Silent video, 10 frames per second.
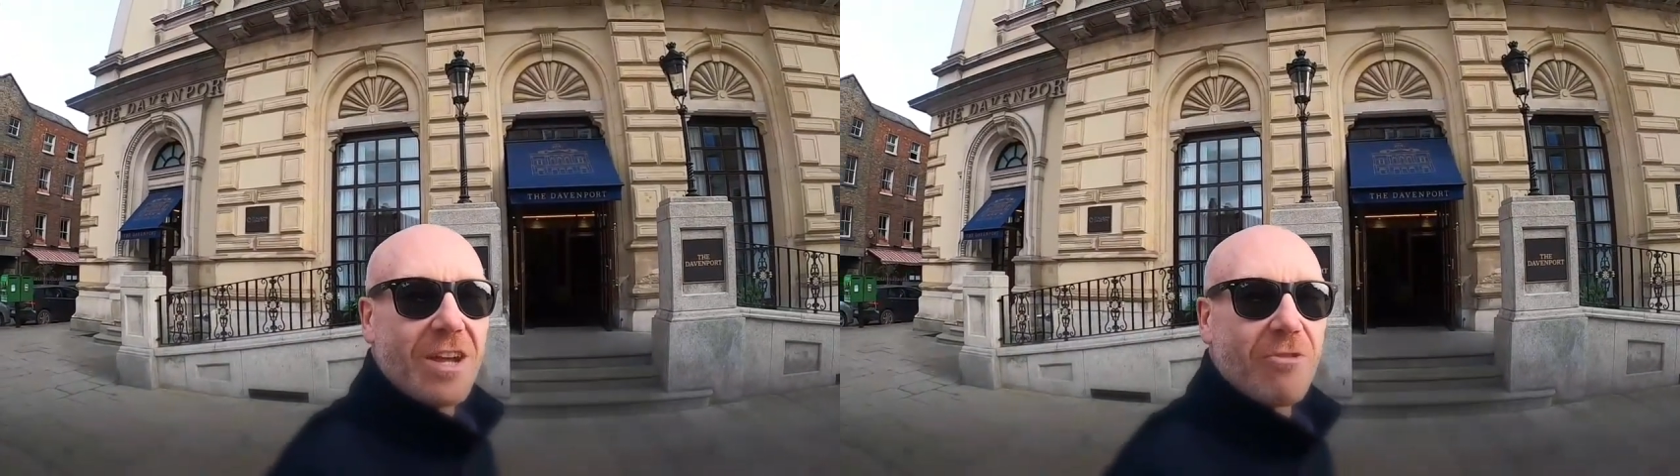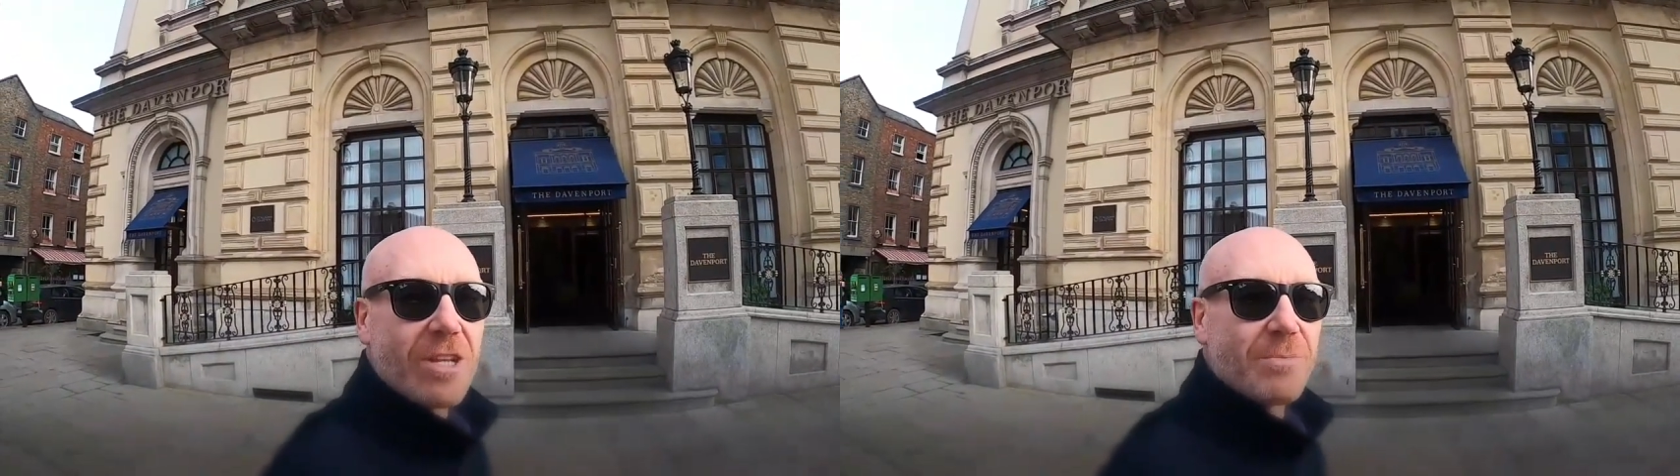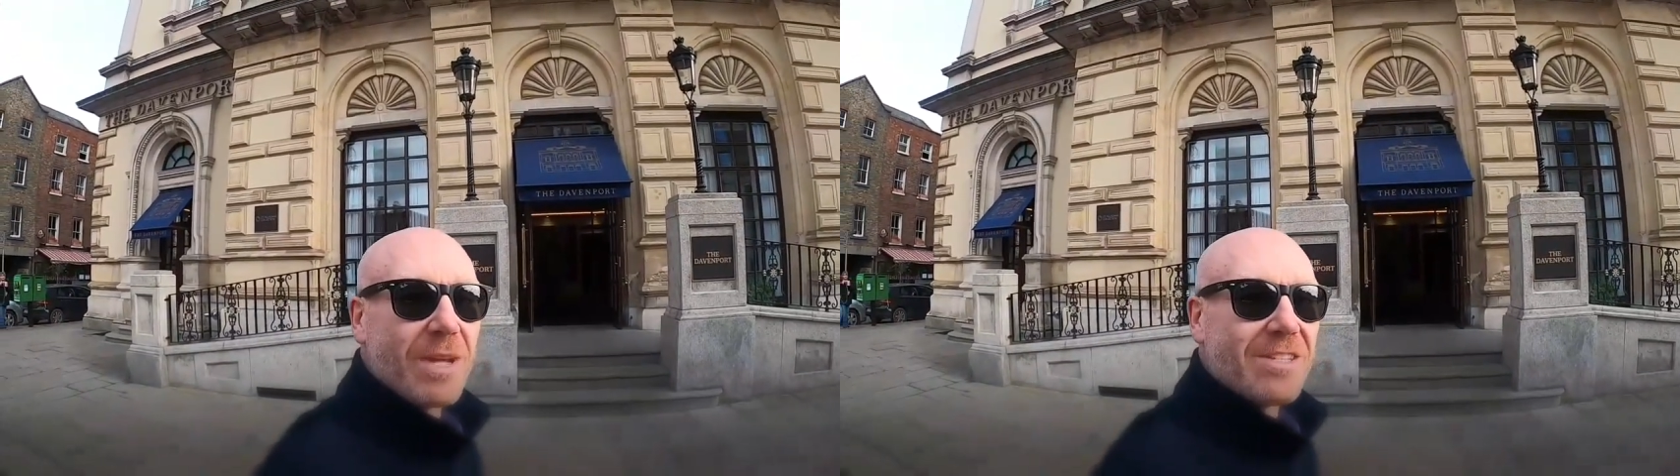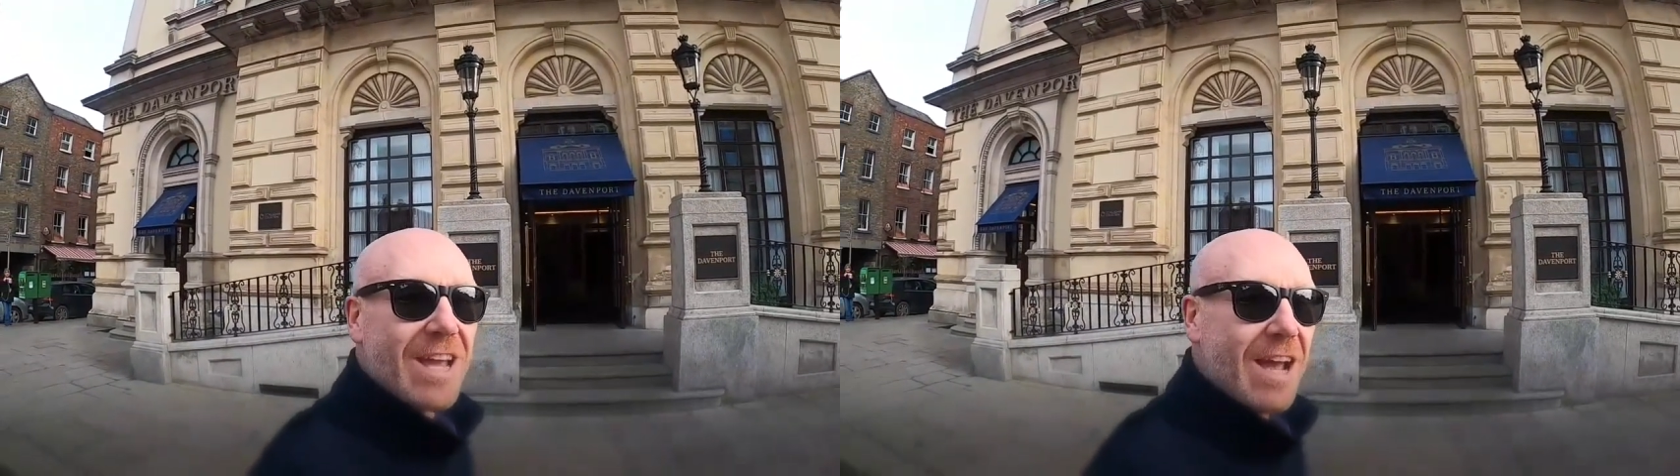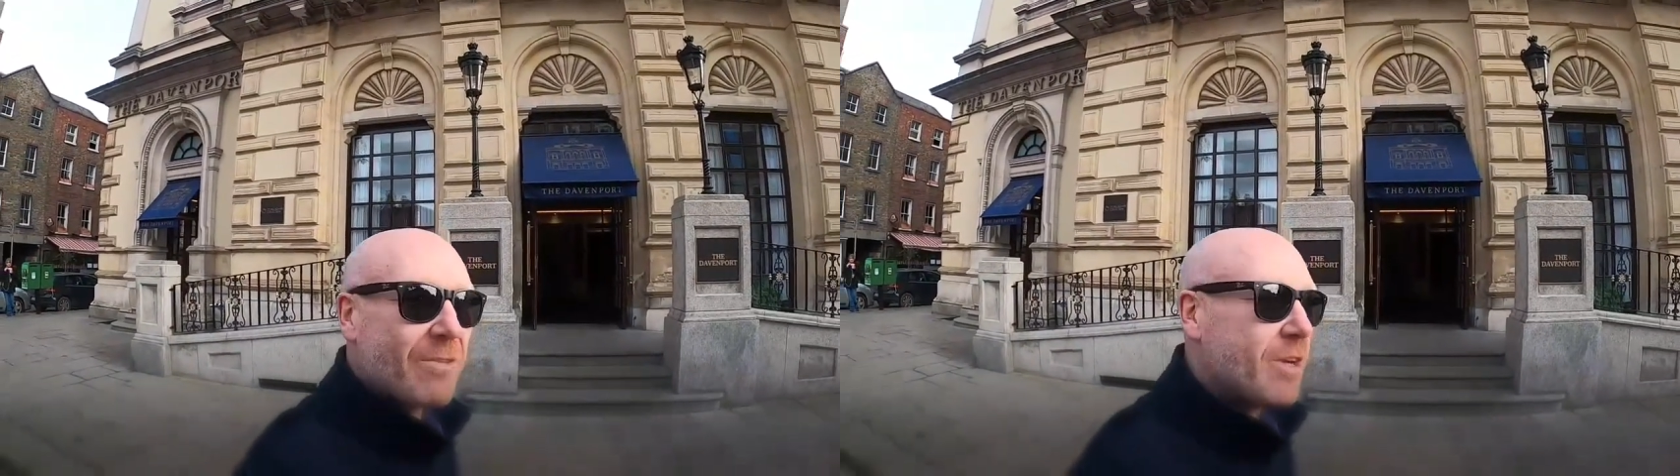Great to be in
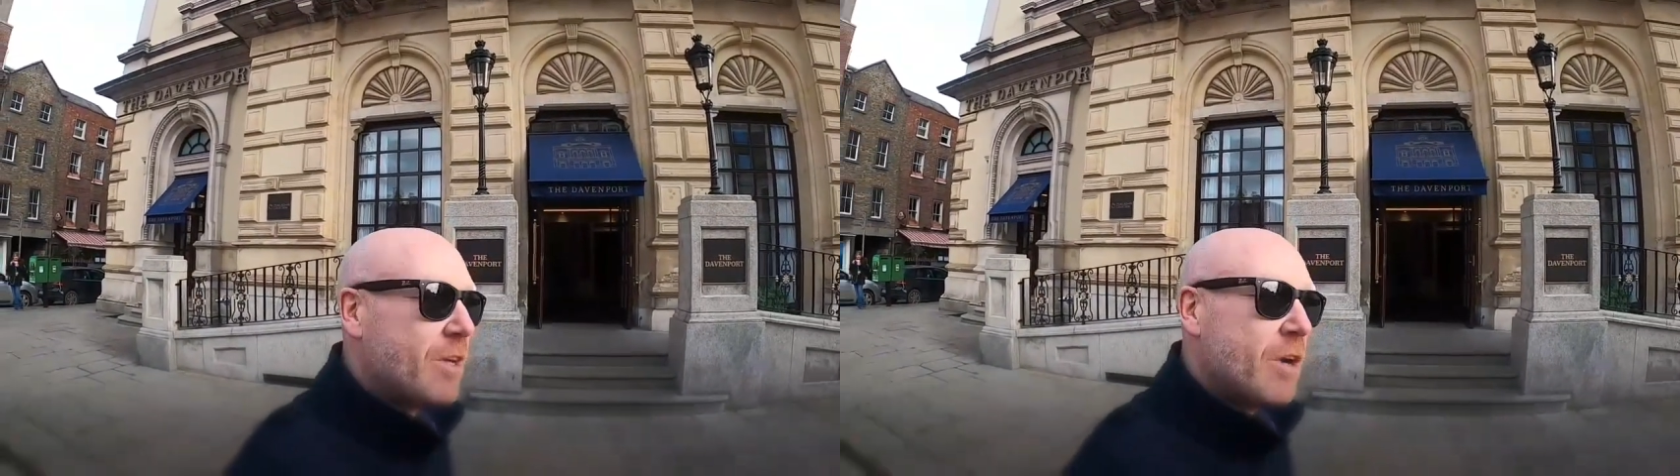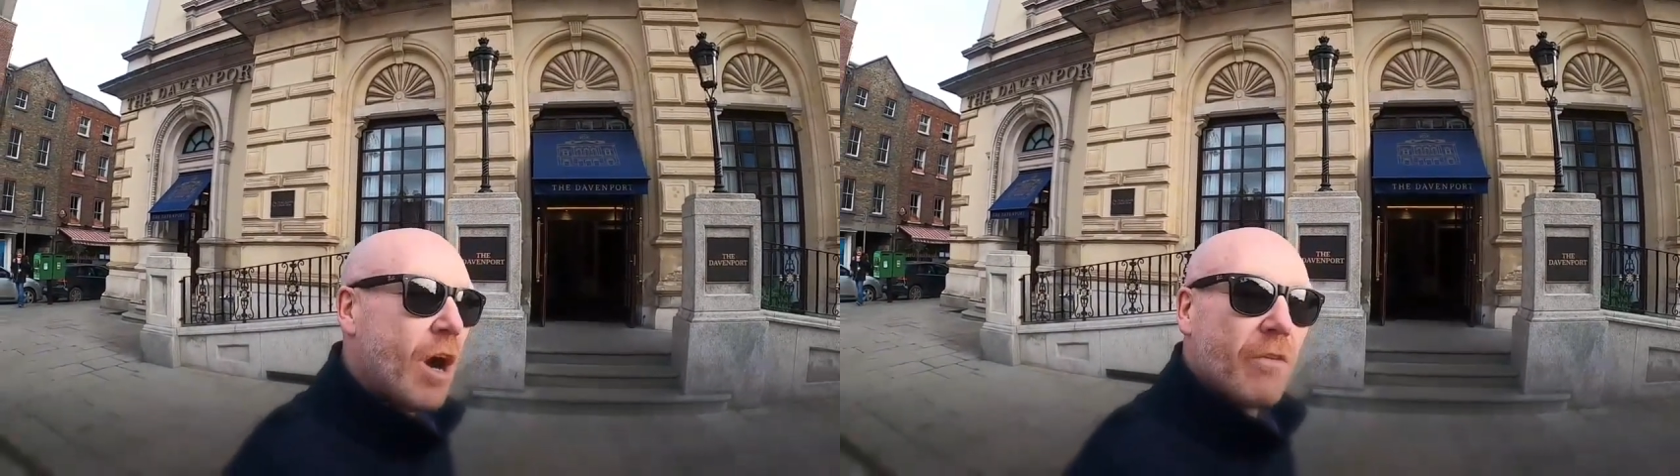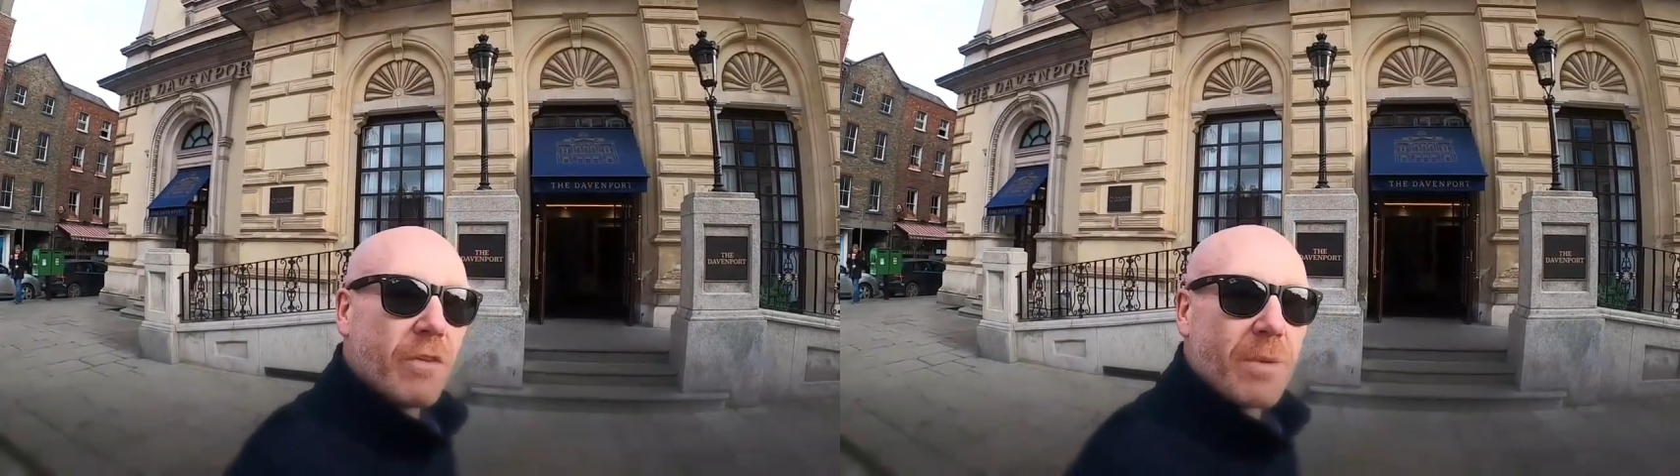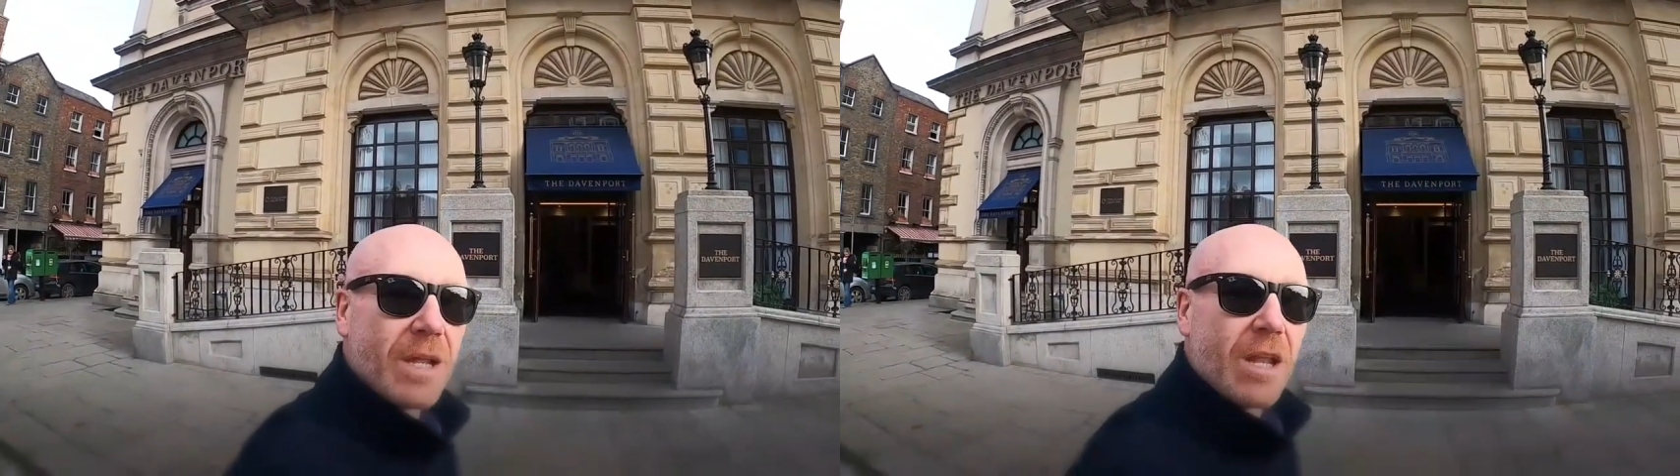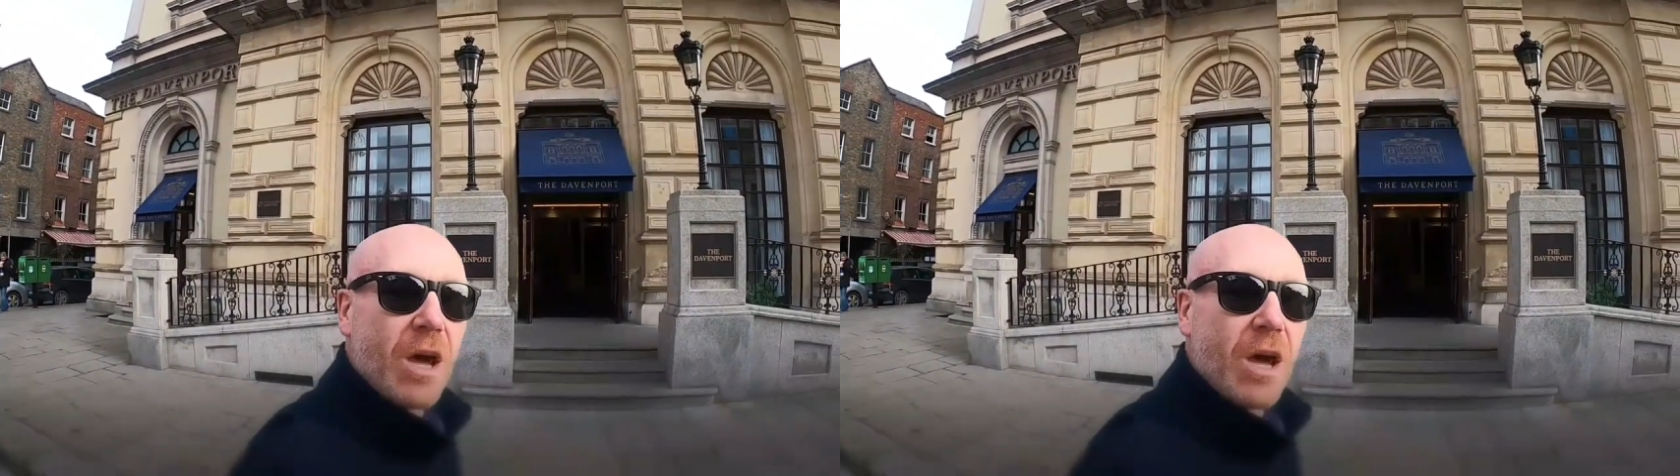town. Hope I'm meeting